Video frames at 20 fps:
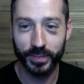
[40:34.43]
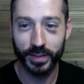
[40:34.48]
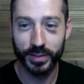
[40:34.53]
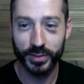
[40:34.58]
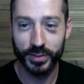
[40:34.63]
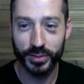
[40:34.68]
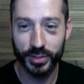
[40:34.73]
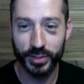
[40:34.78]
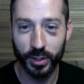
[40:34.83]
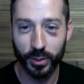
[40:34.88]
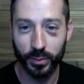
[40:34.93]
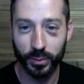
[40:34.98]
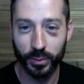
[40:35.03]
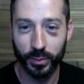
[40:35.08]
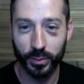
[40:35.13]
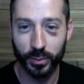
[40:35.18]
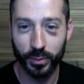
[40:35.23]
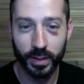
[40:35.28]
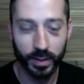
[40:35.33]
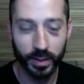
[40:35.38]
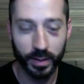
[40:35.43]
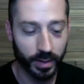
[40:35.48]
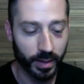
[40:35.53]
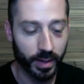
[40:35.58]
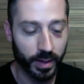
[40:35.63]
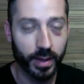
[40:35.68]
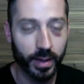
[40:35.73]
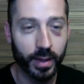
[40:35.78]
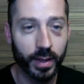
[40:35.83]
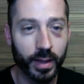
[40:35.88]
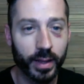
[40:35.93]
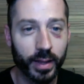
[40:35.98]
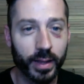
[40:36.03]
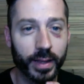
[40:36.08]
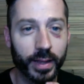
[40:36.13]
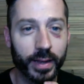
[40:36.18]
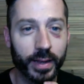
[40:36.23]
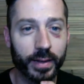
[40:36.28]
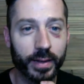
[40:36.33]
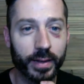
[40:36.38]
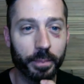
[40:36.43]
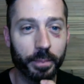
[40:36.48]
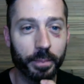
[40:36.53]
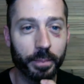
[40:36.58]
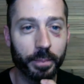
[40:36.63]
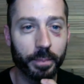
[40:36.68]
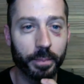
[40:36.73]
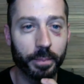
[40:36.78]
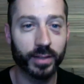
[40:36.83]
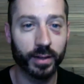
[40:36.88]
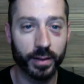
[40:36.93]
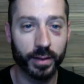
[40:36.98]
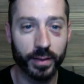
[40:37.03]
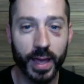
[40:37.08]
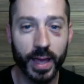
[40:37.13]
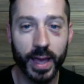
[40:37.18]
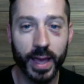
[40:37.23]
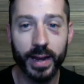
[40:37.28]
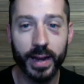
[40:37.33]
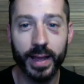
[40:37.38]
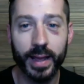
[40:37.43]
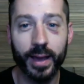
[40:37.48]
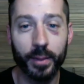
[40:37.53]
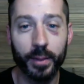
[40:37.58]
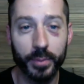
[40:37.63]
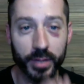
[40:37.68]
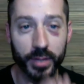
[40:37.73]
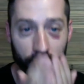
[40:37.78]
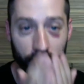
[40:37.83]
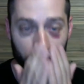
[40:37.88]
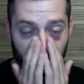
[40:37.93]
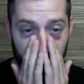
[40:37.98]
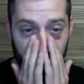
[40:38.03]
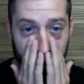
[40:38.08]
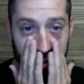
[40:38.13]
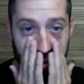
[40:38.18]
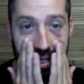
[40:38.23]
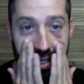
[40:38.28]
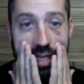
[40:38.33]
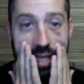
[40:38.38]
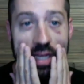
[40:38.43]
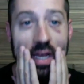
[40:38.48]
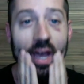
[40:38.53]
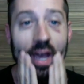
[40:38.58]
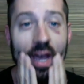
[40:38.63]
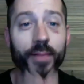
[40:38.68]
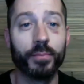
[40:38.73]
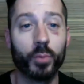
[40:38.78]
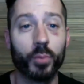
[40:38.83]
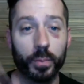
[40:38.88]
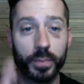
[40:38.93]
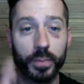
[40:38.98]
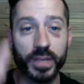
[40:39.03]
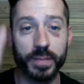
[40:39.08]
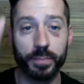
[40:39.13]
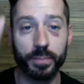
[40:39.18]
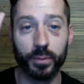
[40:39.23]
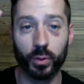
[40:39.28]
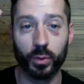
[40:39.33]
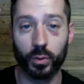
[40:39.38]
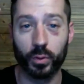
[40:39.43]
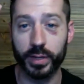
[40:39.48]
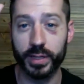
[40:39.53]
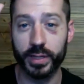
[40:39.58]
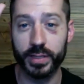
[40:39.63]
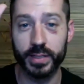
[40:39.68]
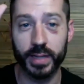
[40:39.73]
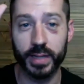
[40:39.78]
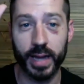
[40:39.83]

So based on that, how many of you would say, I'm more people-oriented?